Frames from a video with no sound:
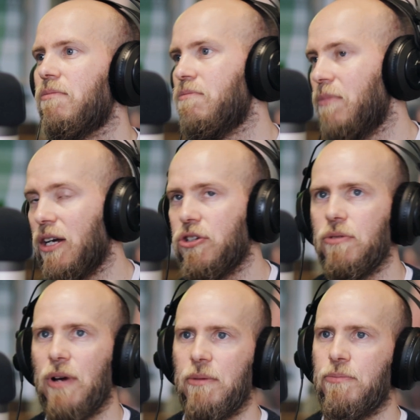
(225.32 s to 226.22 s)
my
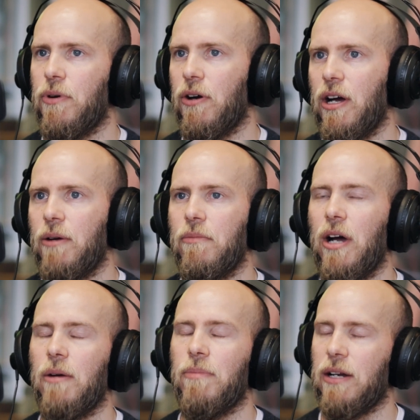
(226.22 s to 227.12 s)
two main pro, um,
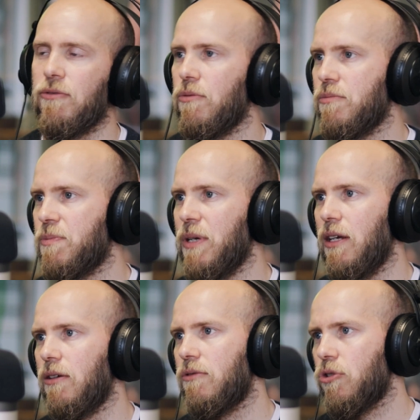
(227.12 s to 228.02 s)
uh, platforms
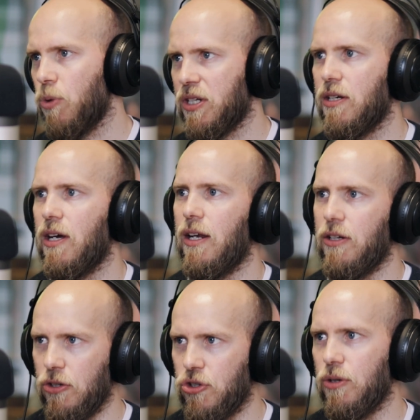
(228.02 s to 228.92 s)
being Twitter and
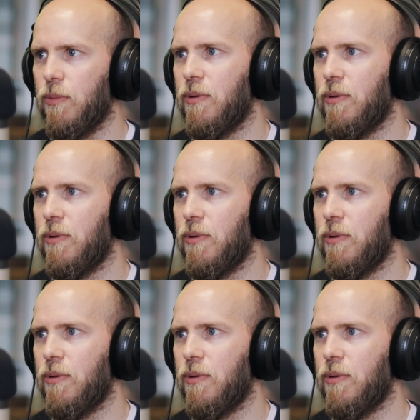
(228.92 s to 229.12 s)
YouTube.